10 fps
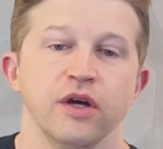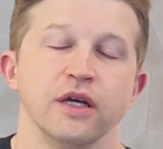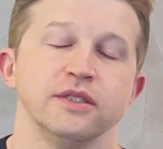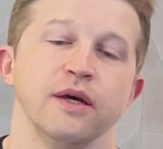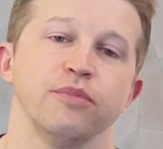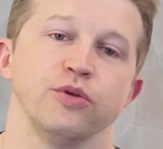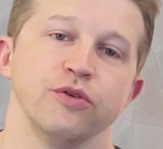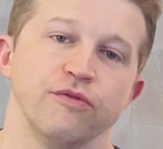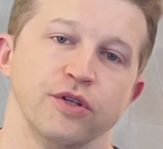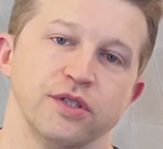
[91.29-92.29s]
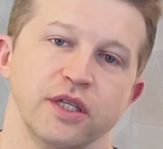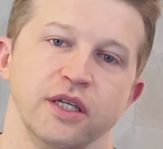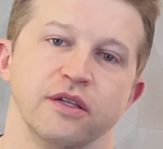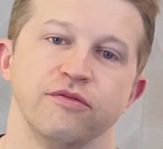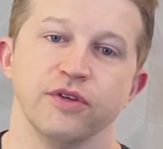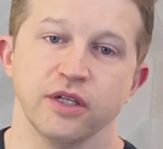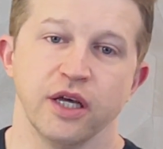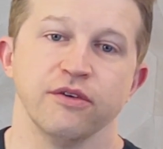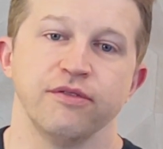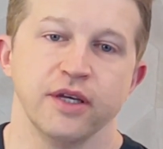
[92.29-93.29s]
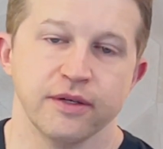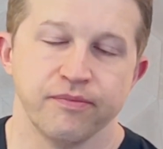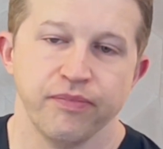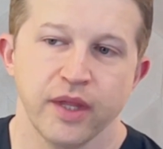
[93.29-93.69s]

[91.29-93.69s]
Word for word: uh, Temple University in Philadelphia